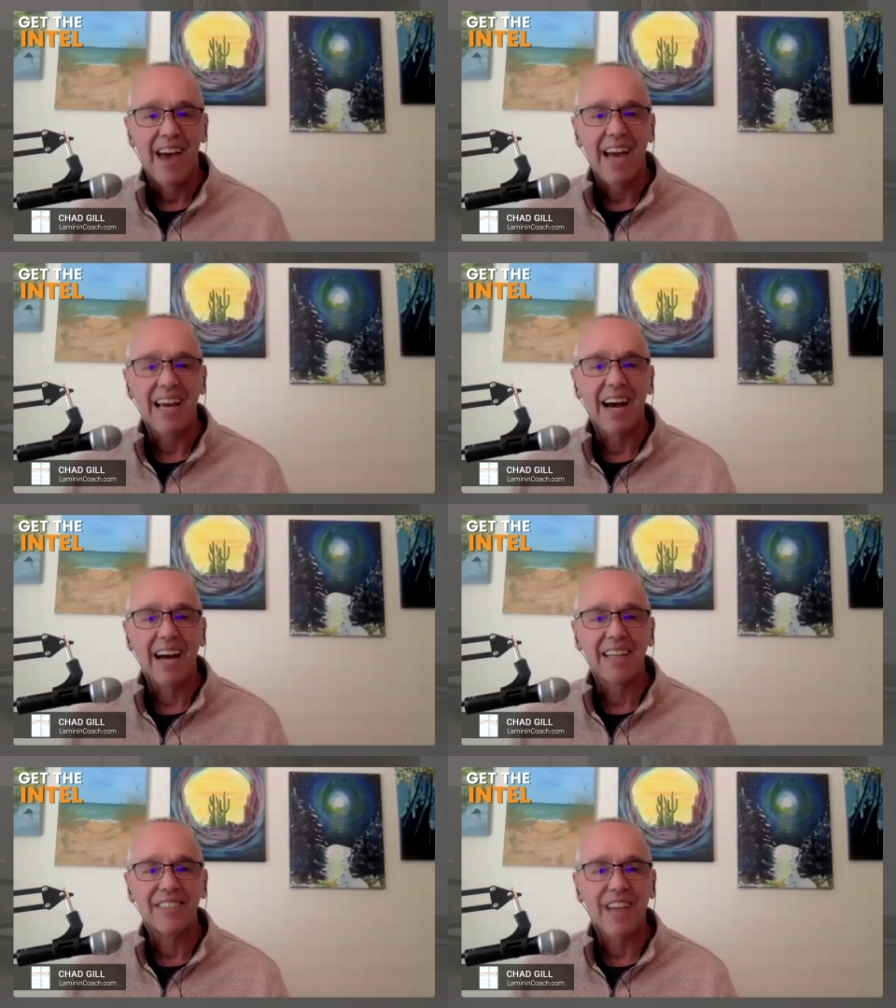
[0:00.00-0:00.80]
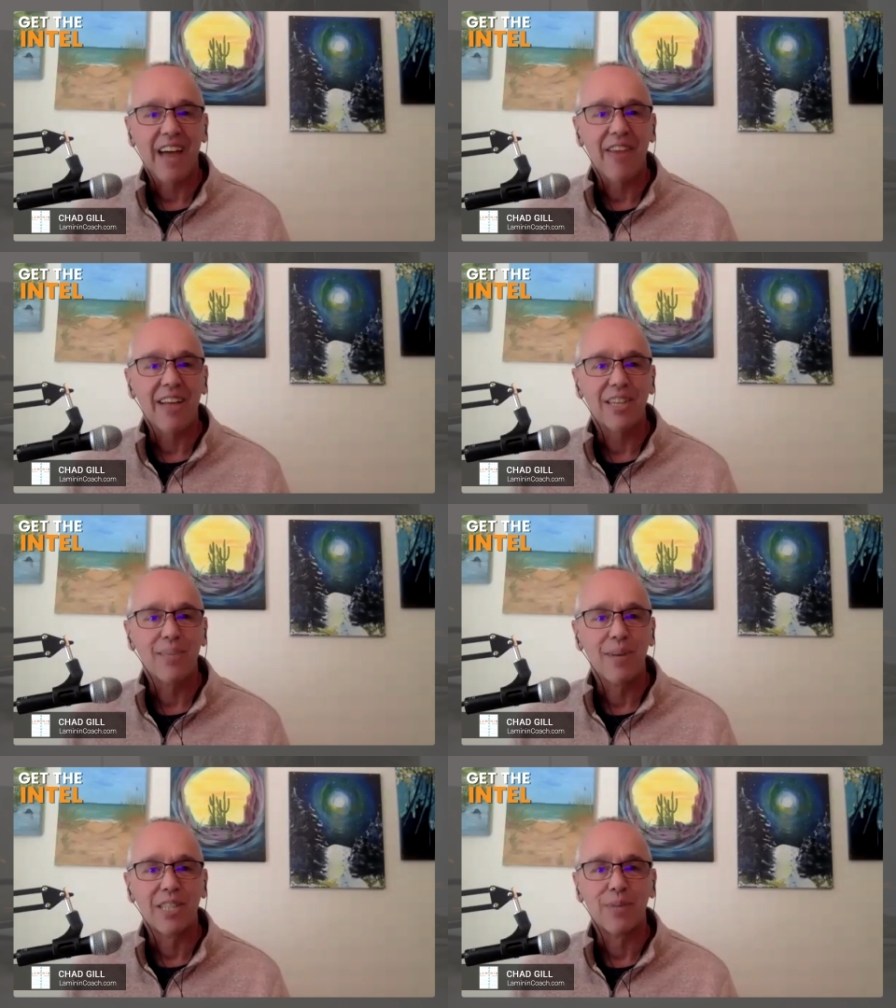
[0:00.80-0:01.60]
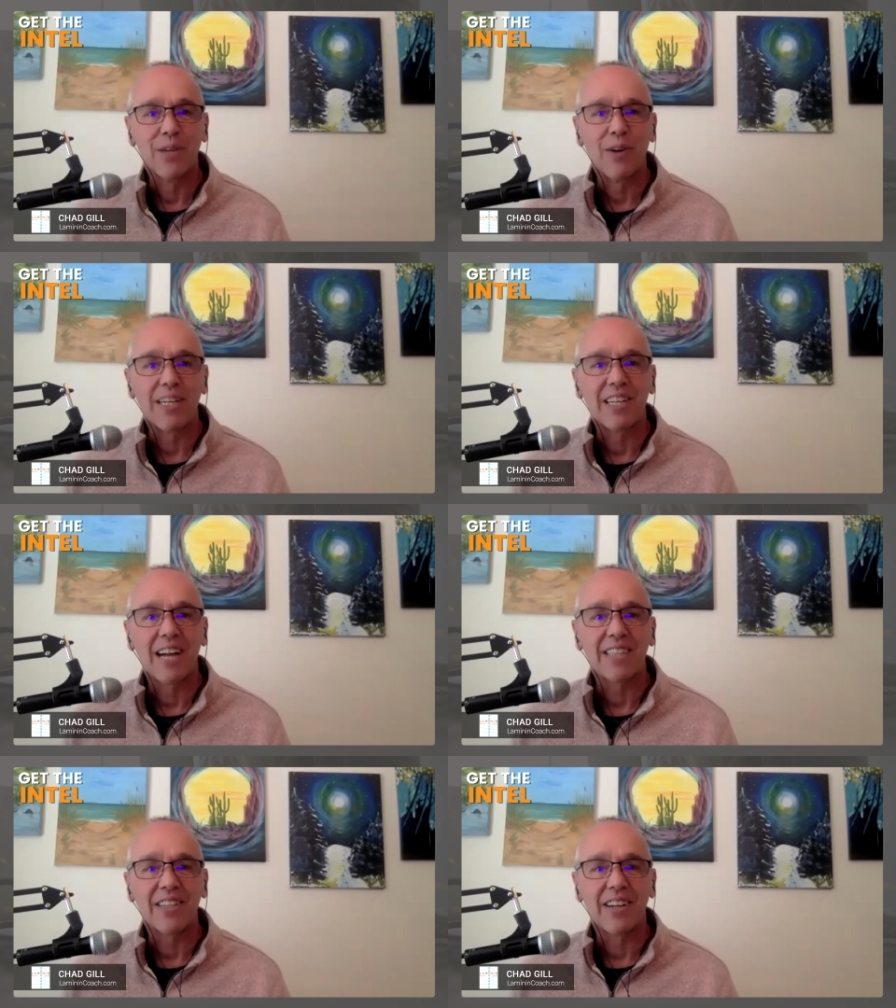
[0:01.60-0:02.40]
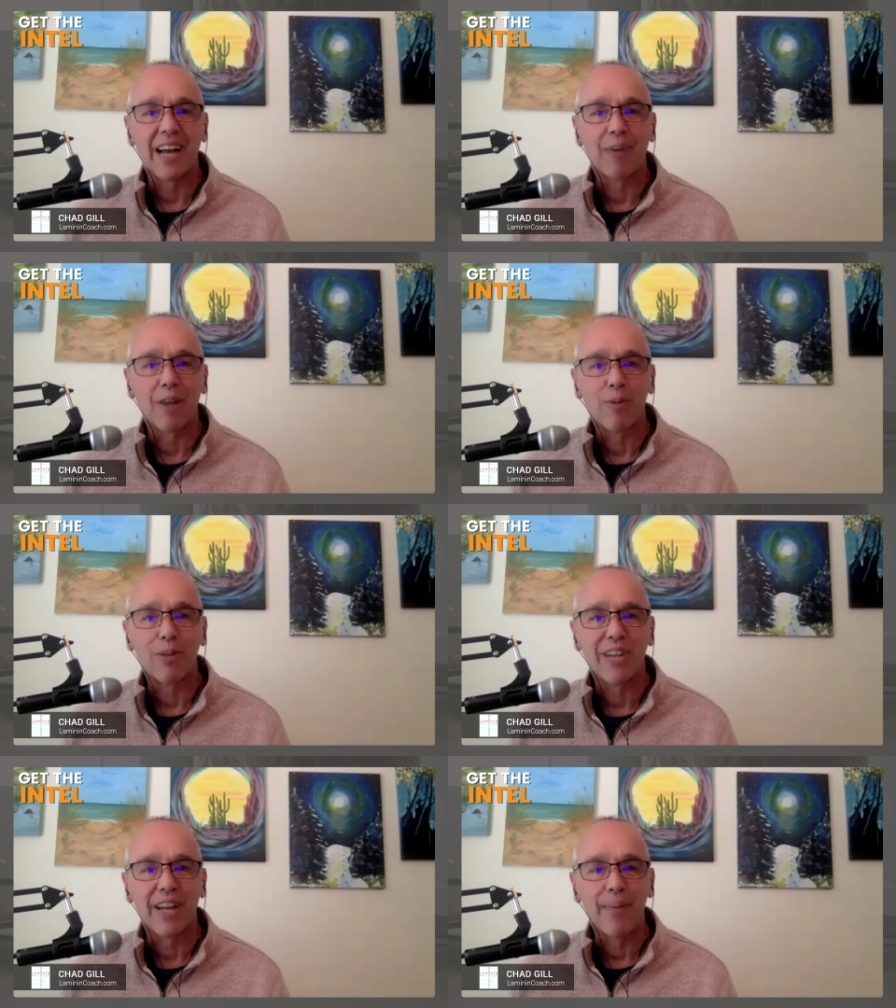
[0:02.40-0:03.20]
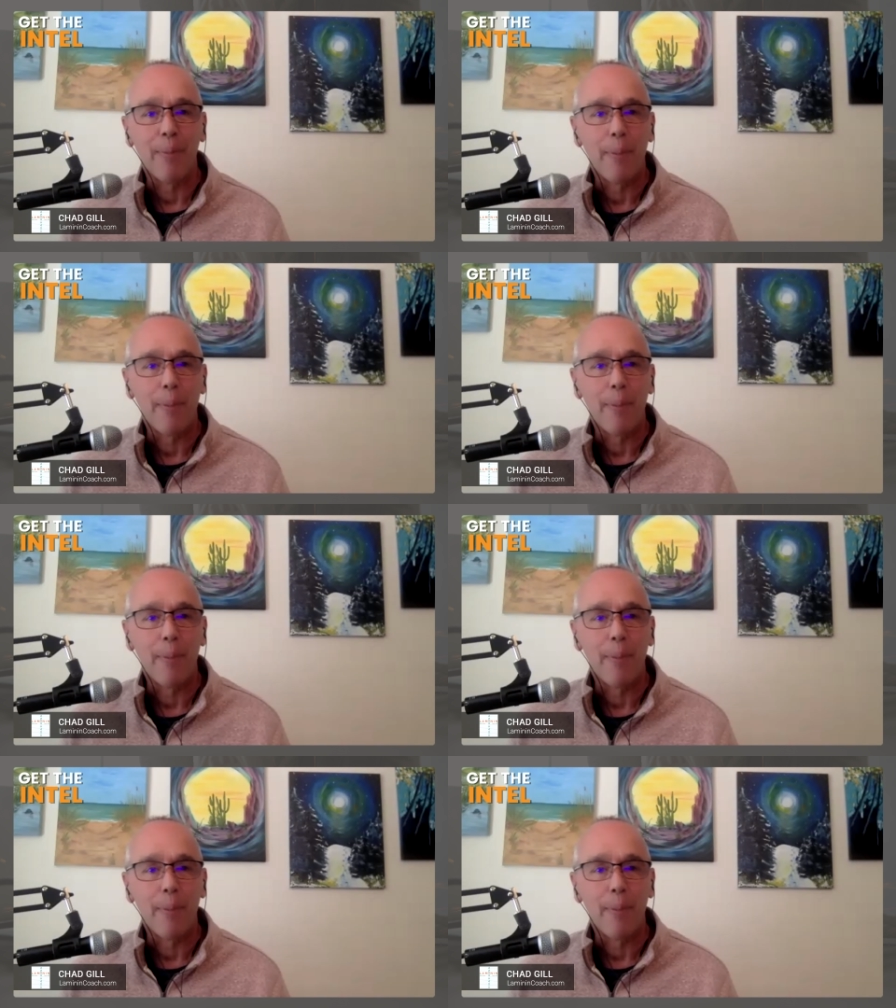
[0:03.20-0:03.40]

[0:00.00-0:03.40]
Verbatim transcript: Hey, uh, Chad, thanks so much. It's been great to talk to you today. I really appreciate it.